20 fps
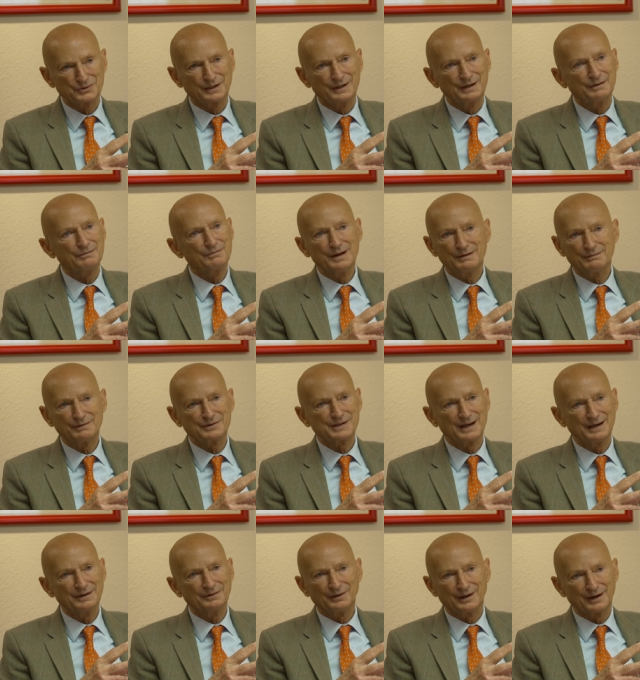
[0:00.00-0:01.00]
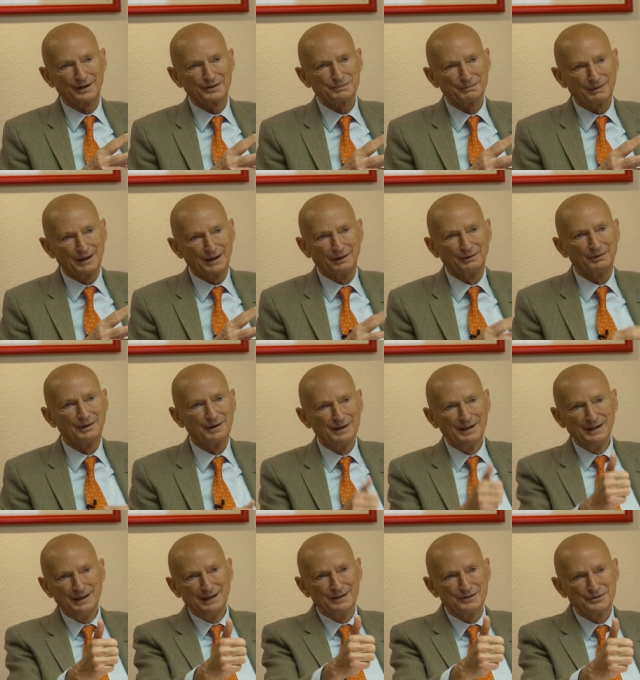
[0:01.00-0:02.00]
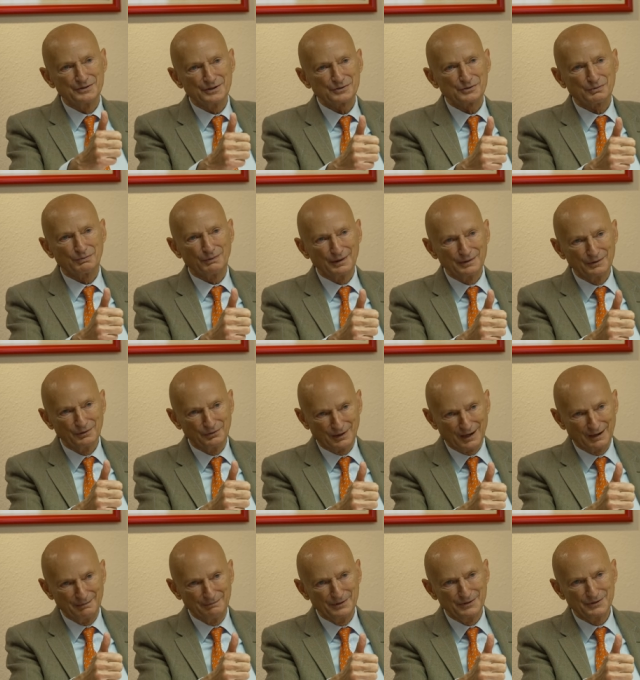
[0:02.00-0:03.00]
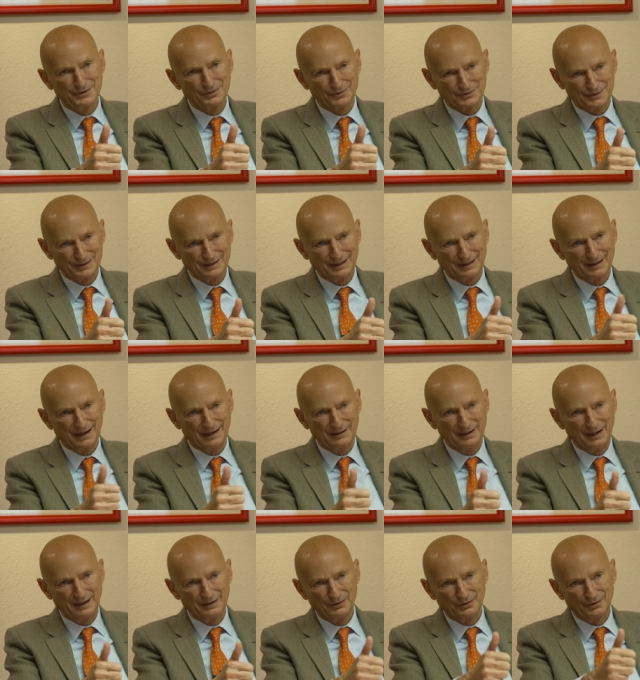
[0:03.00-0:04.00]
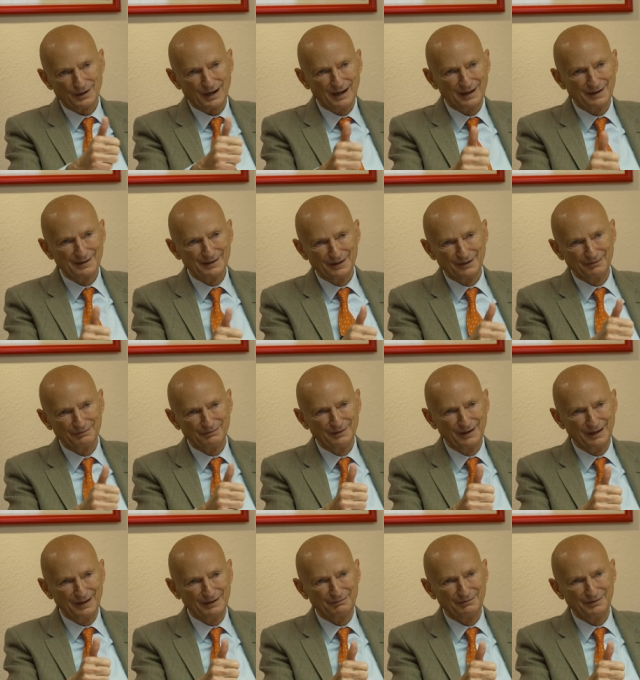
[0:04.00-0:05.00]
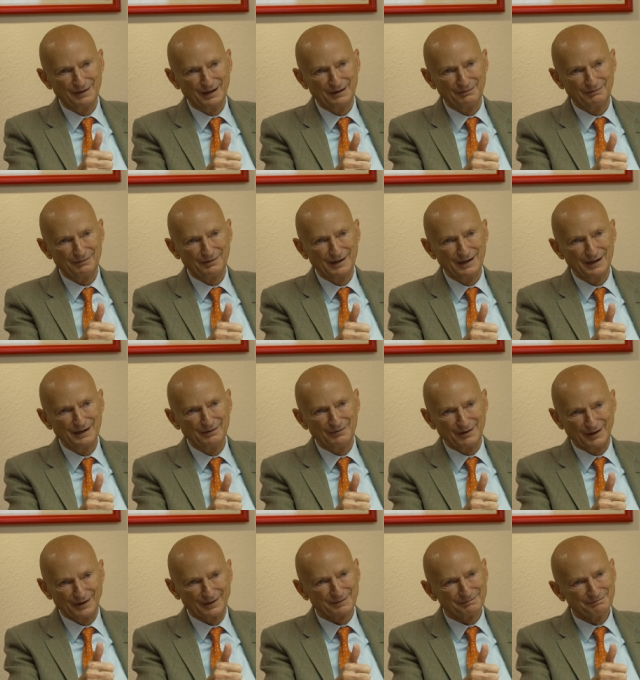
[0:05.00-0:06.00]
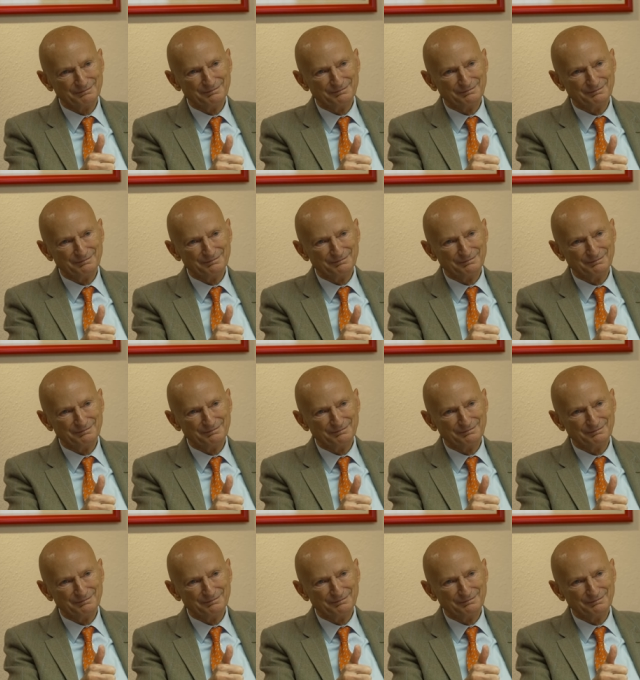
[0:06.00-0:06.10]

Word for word: And if we have a centralized power, it's just one who can misuse it, and, and you can't even, even, even live it.